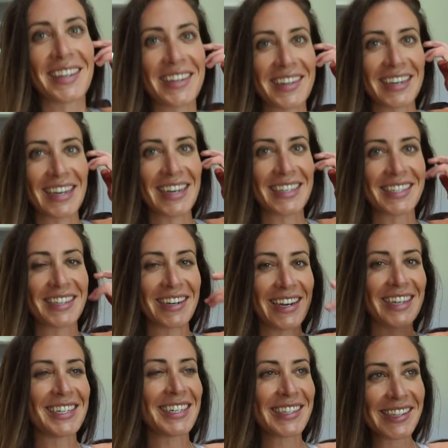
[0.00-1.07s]
Okay, so I
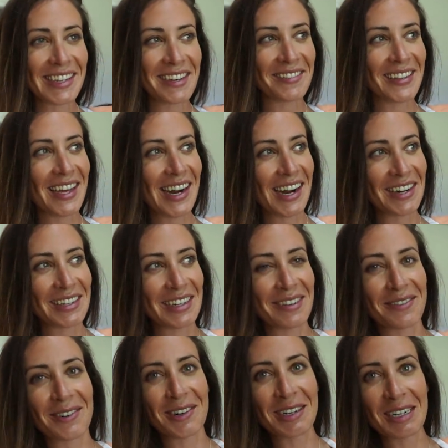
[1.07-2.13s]
just left that out there
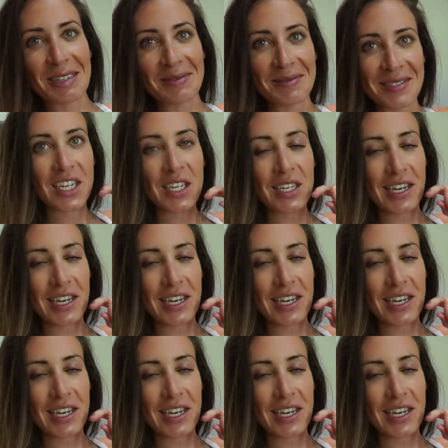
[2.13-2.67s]
for them.